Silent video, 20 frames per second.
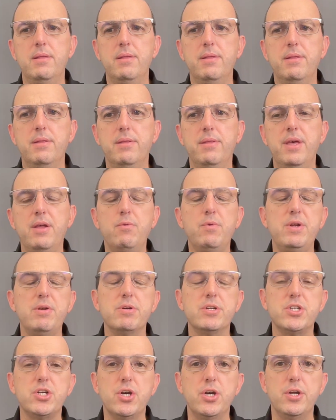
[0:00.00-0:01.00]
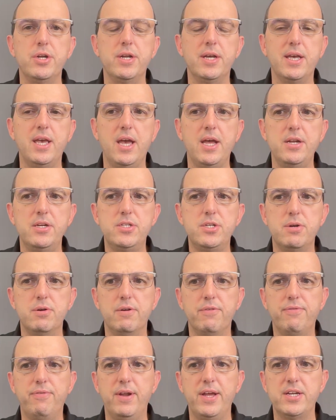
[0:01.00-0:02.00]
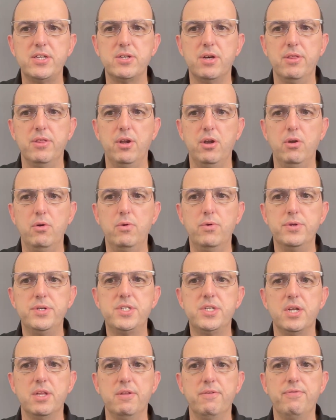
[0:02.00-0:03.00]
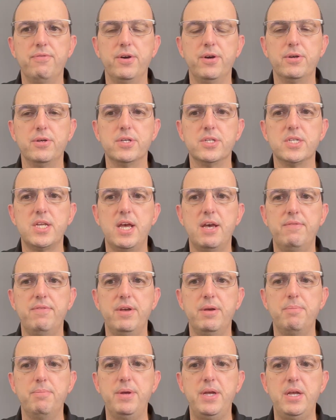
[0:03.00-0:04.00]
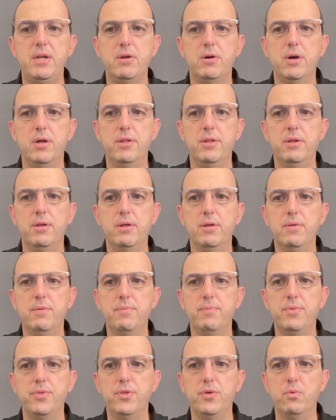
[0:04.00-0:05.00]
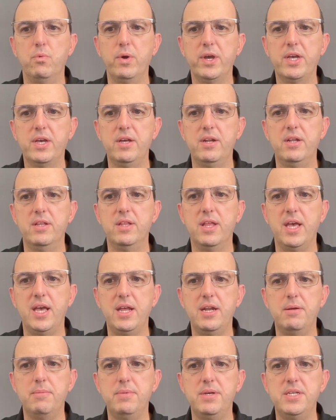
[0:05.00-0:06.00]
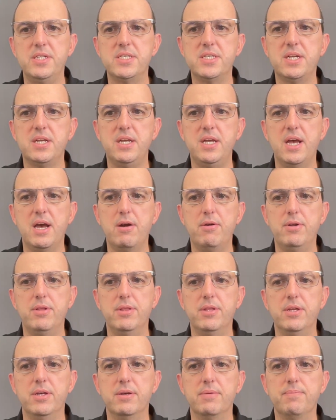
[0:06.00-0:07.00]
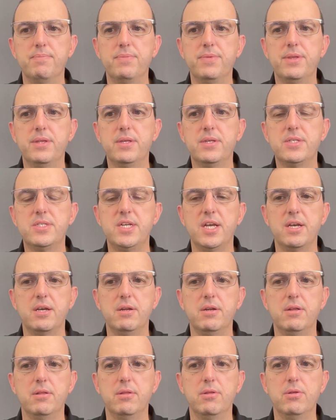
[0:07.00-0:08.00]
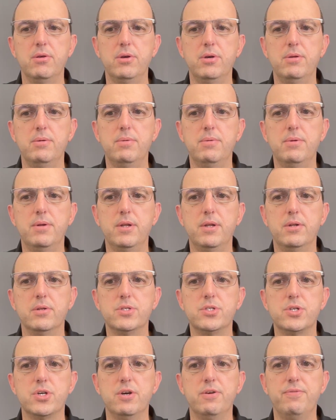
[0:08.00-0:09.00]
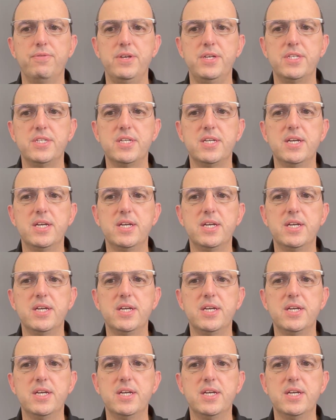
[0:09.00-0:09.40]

Then we return again to reflect on the Lord. So the focus having been on the wicked and the enemies here in the second and third little strophes.